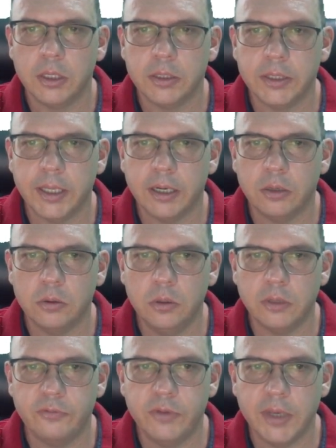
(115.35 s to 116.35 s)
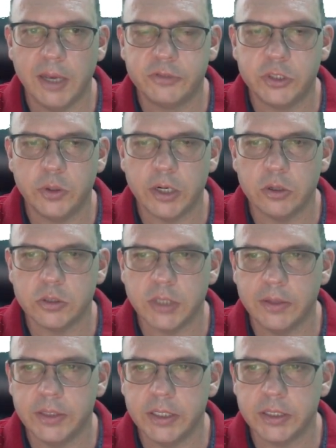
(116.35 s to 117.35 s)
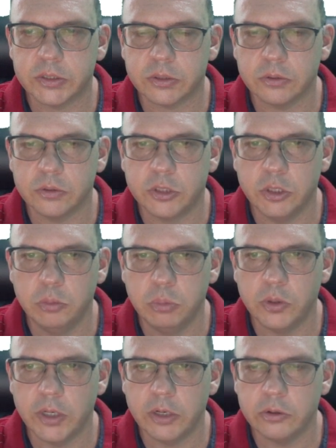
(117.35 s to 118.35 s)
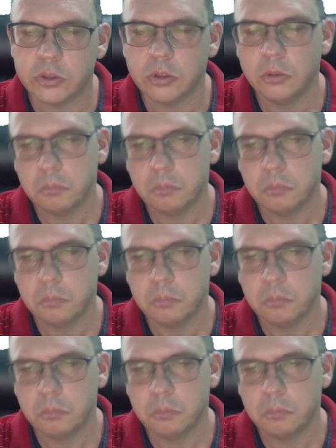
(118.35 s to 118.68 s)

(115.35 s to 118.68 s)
Now, if you have two arrows like this, two blue arrows,